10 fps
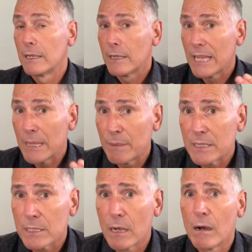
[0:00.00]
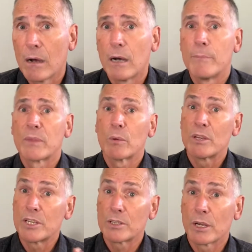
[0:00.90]
EBITDA,
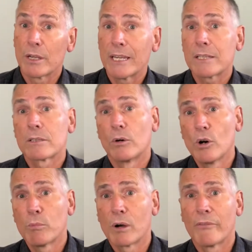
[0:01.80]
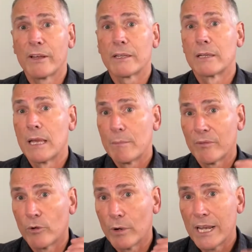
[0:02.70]
which is earnings or profit
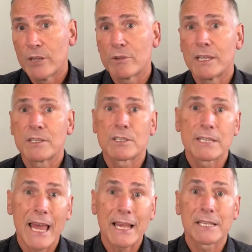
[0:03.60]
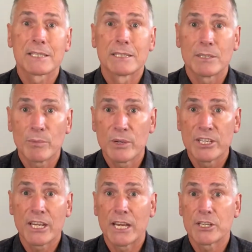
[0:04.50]
before interest, tax,
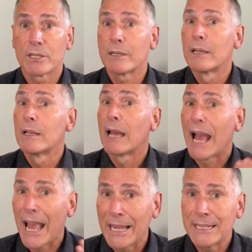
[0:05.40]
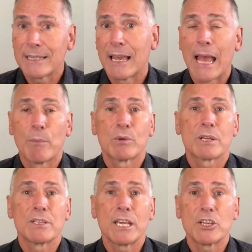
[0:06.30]
depreciation and
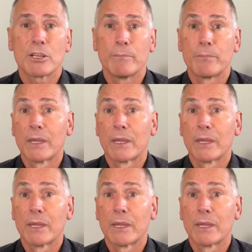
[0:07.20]
amortization.